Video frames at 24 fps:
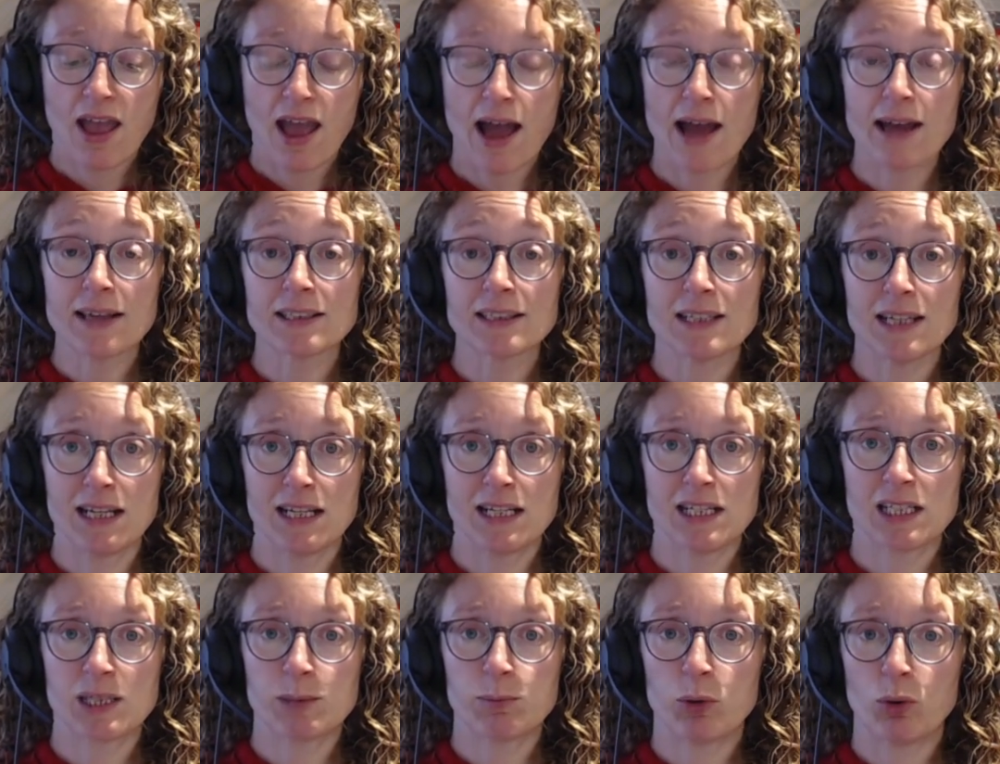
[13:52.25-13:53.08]
as
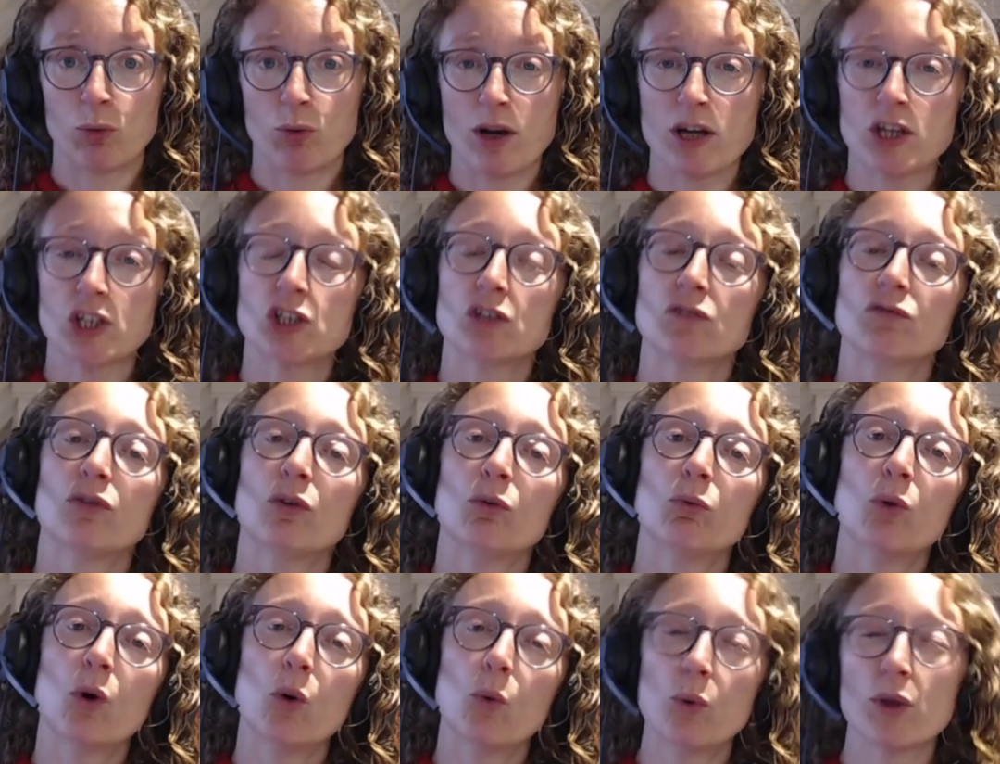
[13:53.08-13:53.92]
inspiration for
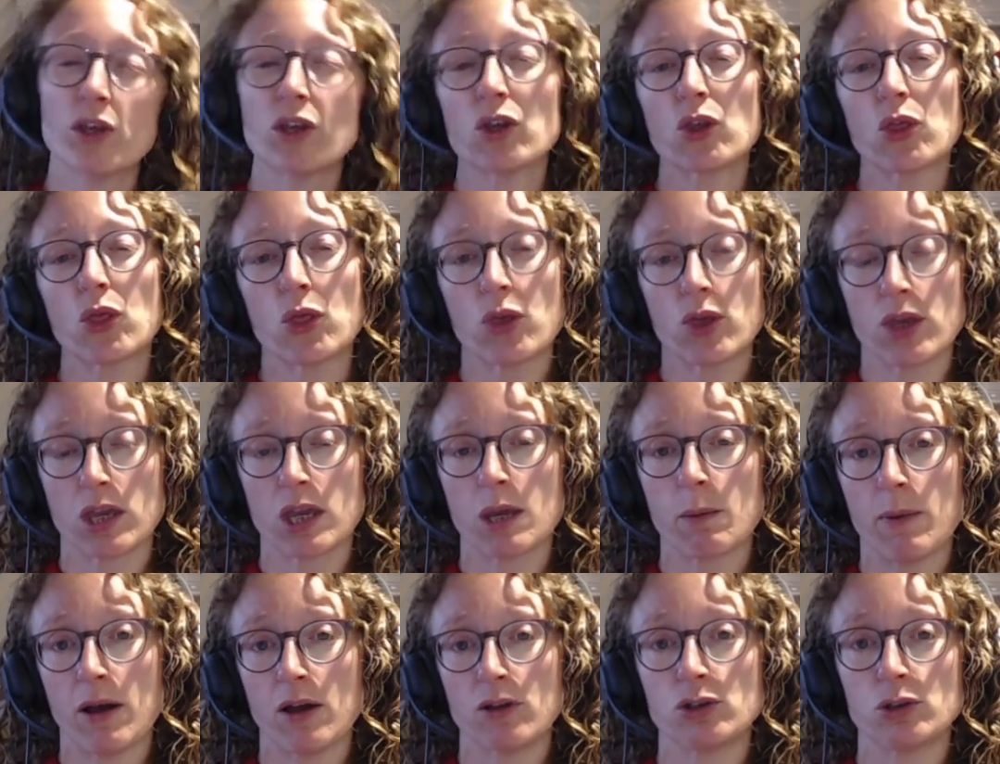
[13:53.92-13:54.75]
what we could think
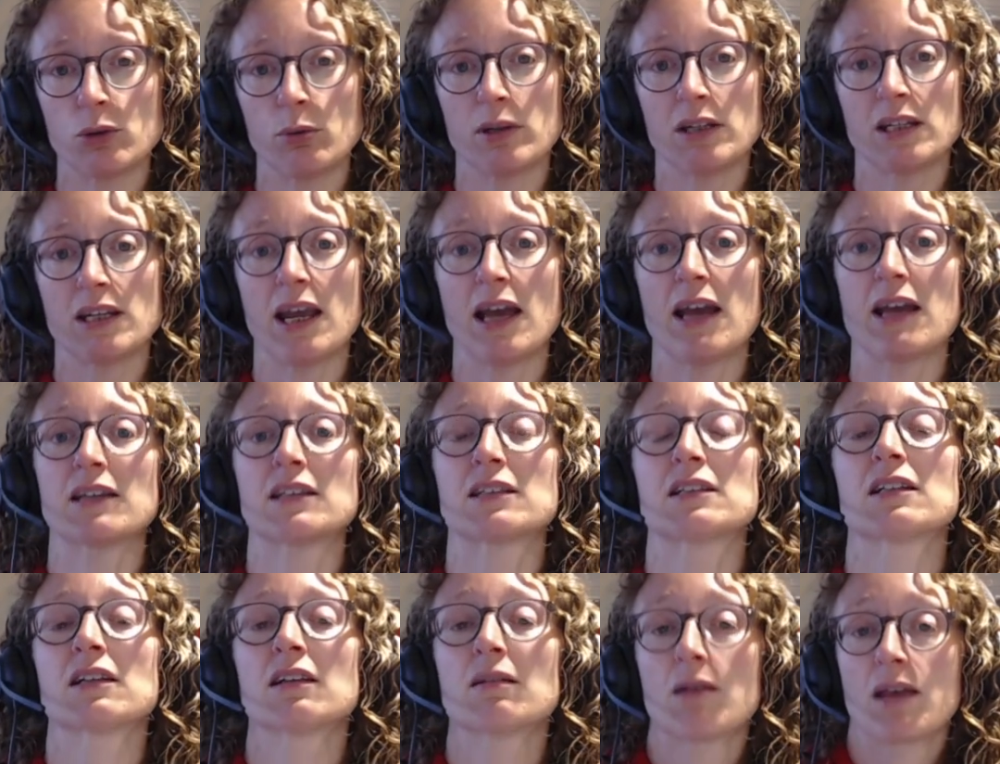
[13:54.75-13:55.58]
about doing
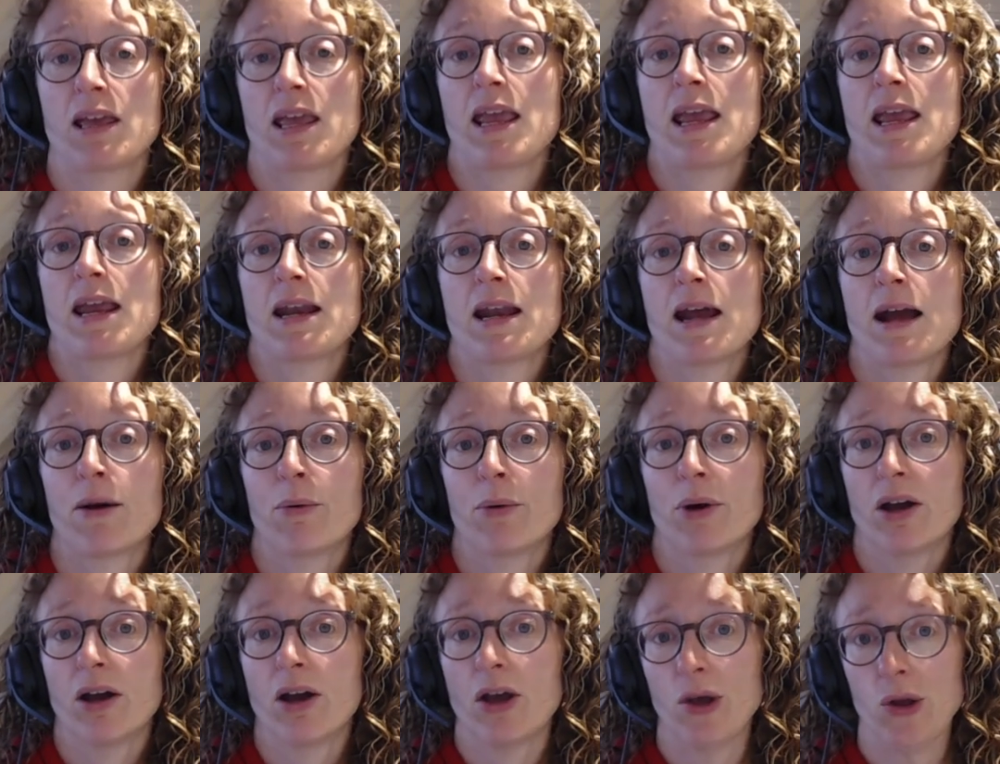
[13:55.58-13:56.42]
next in
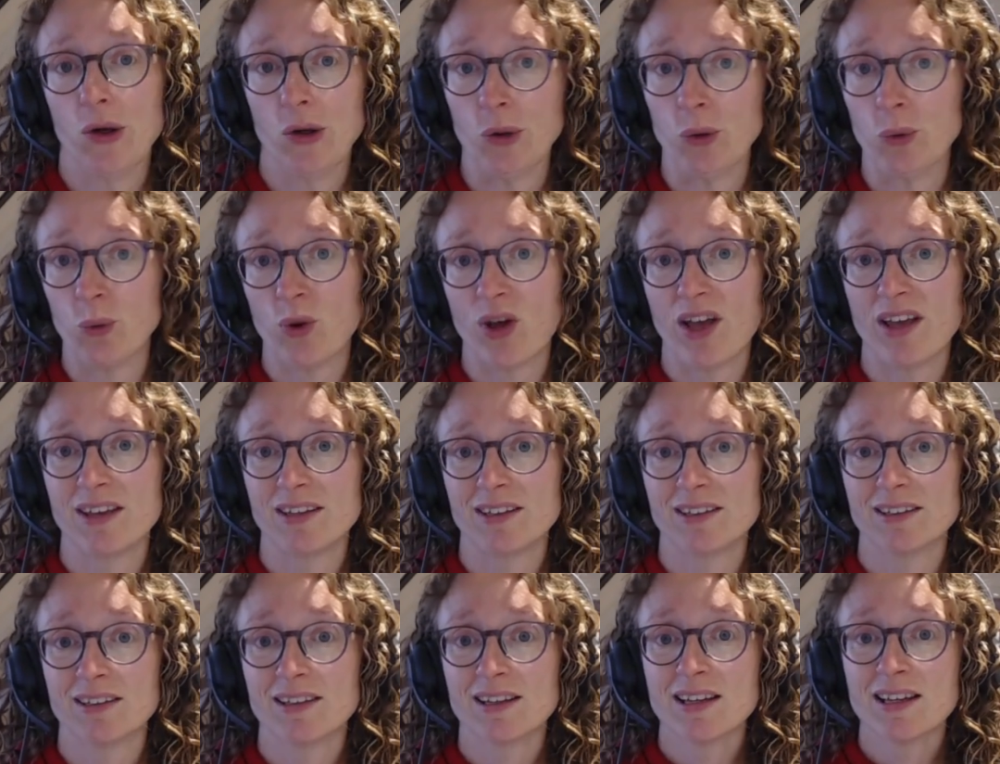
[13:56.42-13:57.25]
our own
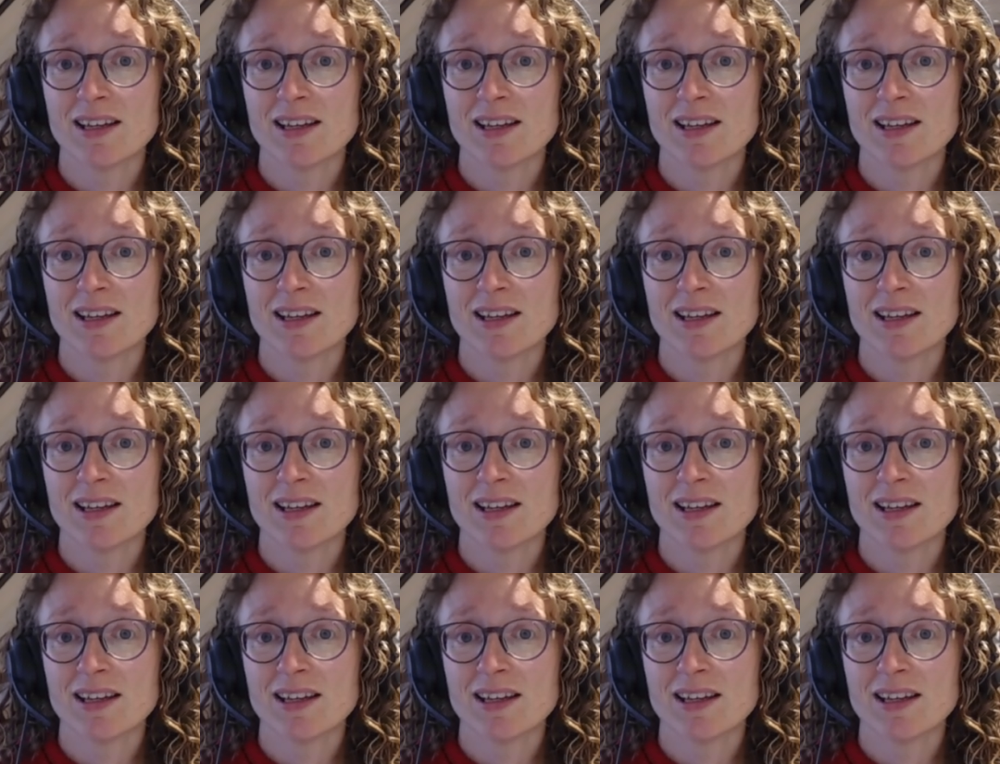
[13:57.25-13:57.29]
way.